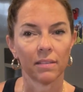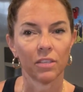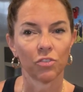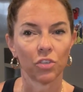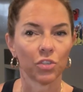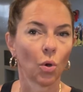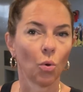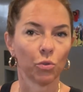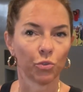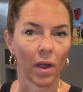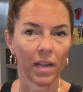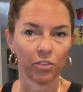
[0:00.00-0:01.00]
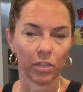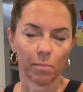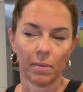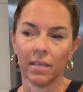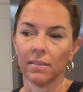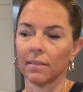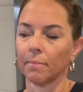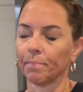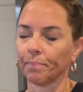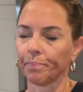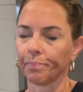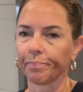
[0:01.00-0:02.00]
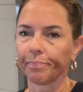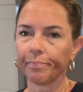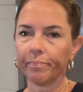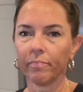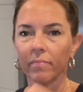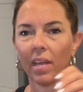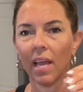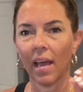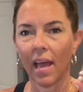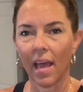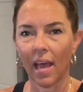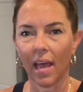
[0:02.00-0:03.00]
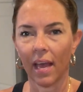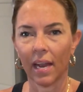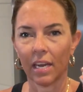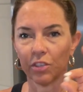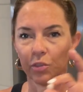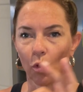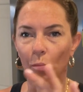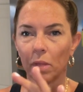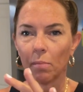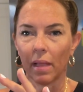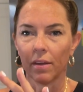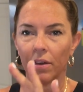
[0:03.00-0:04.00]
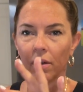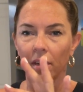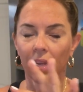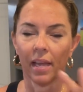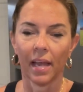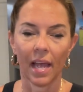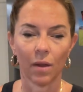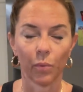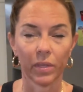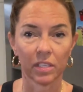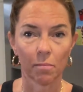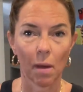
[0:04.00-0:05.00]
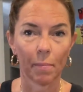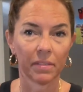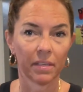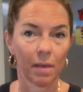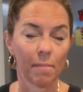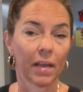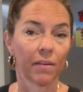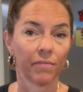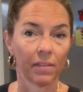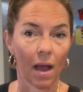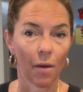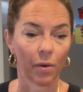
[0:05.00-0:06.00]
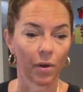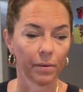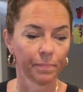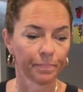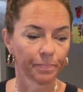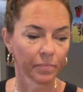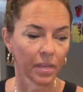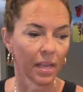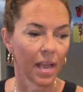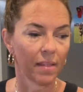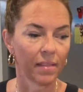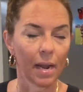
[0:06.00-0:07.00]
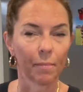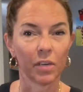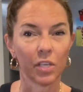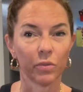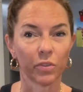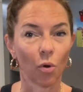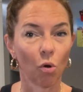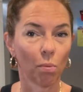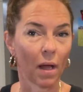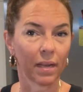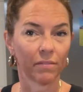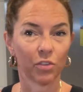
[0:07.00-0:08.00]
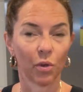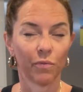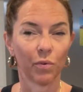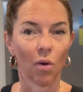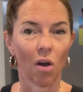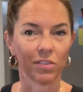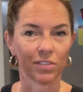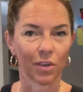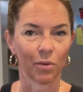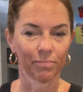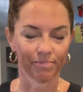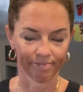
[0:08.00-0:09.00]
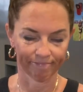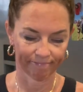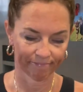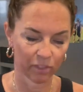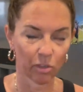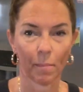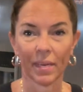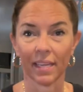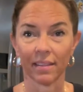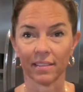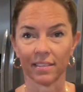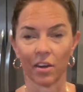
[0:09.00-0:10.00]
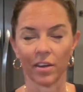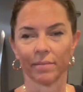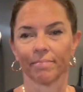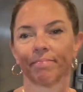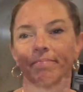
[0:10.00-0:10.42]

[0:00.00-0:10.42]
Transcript: These are just whole dried chickpeas. And I just throw them in the blender and whiz them up until they make a flour. And then I'm gonna use a whole block of tofu also. So I'm gonna get this started.